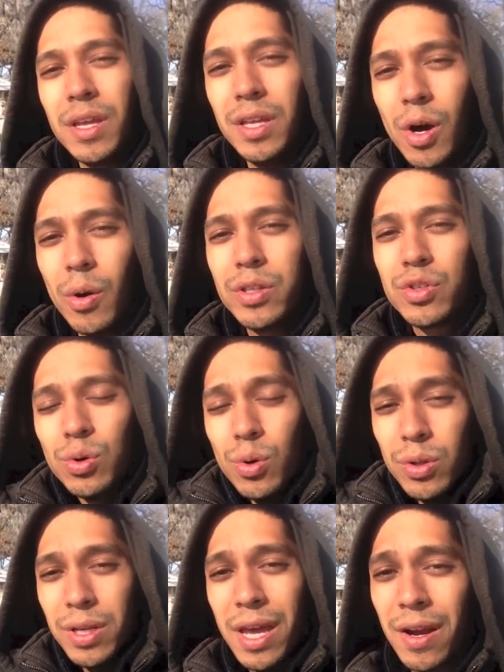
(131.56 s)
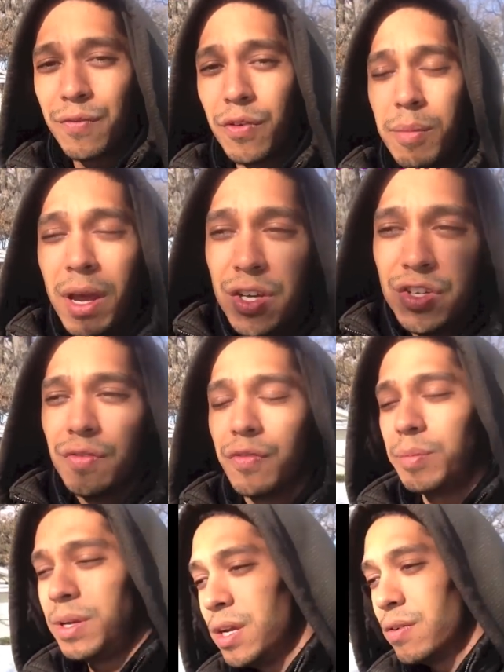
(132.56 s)
you know, it's cool to get information
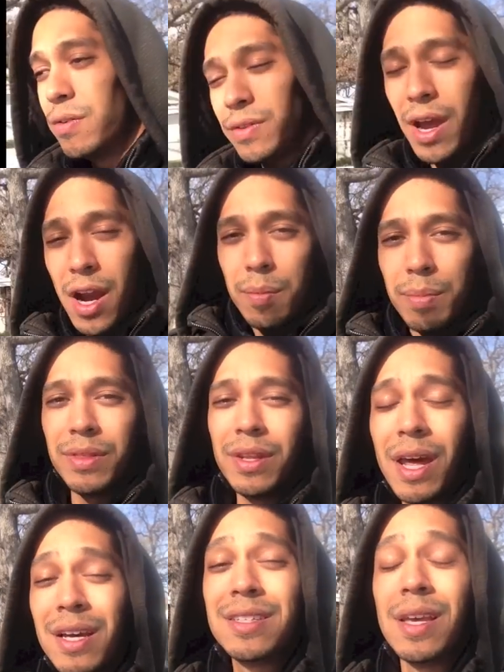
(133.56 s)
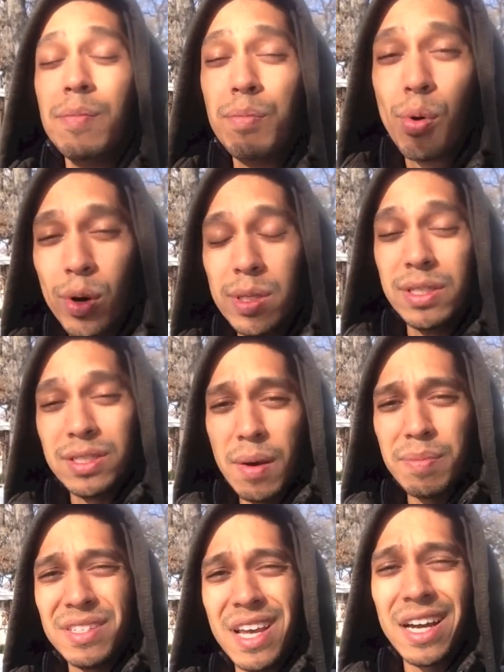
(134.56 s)
from here and there, but the next important
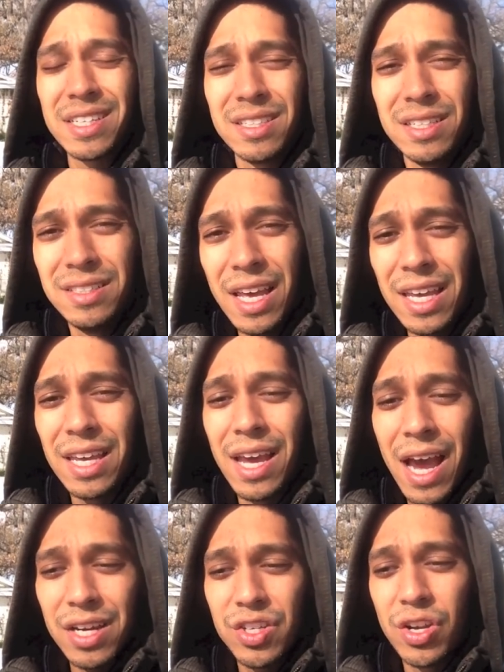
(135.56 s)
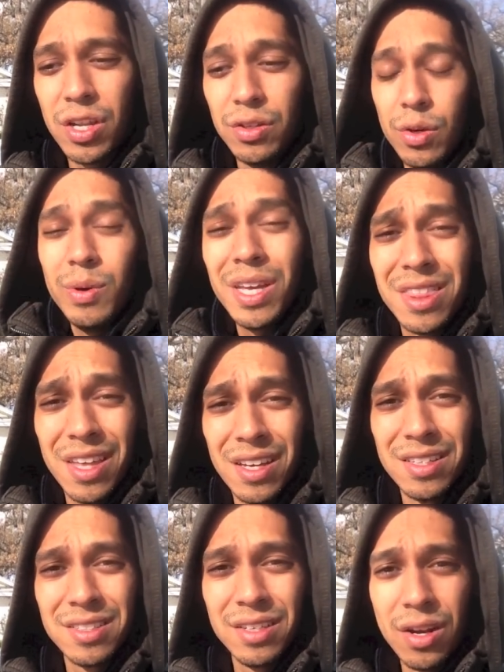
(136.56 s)
step is actually taking action and doing
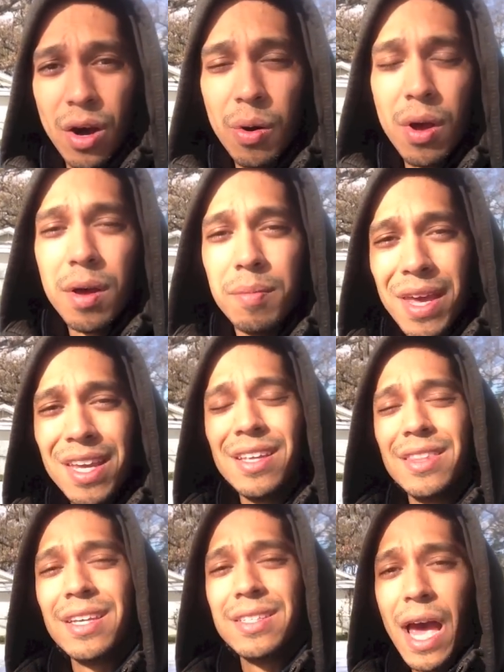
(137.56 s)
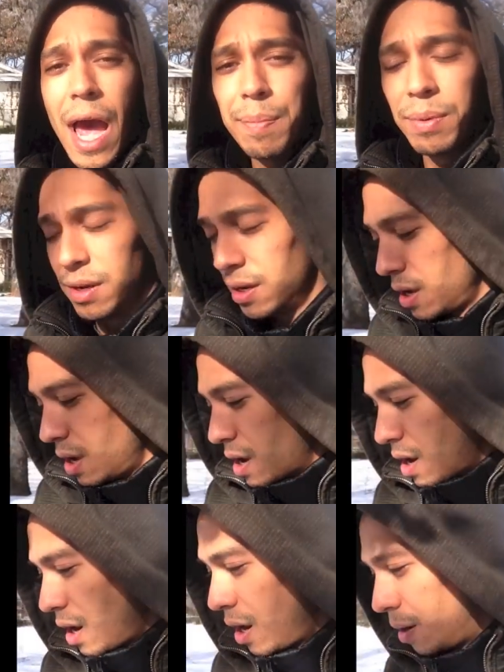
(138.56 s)
things, you know, making things happen.
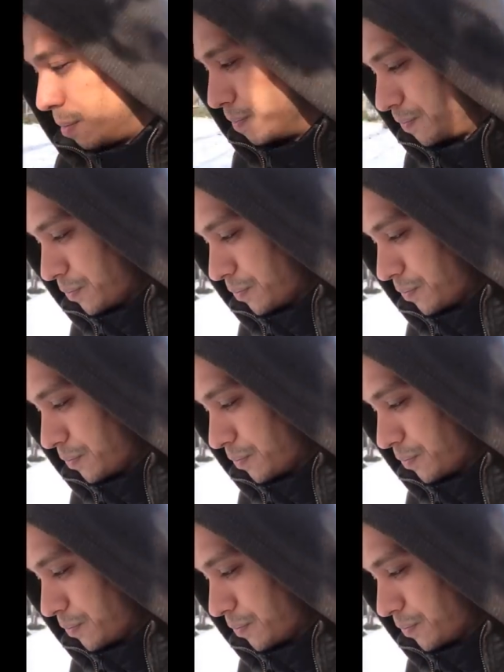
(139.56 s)
So